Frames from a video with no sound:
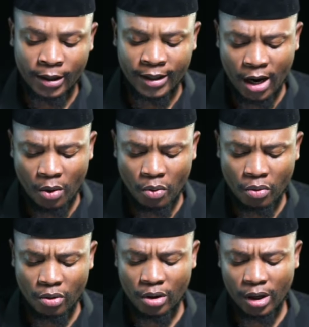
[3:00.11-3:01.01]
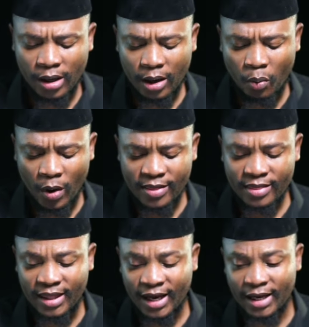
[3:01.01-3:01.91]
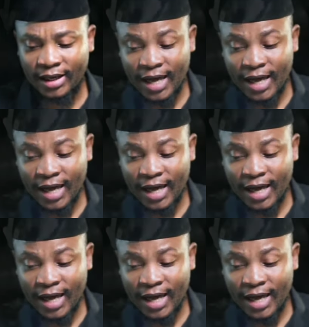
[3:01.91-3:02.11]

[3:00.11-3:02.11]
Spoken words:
Now, when they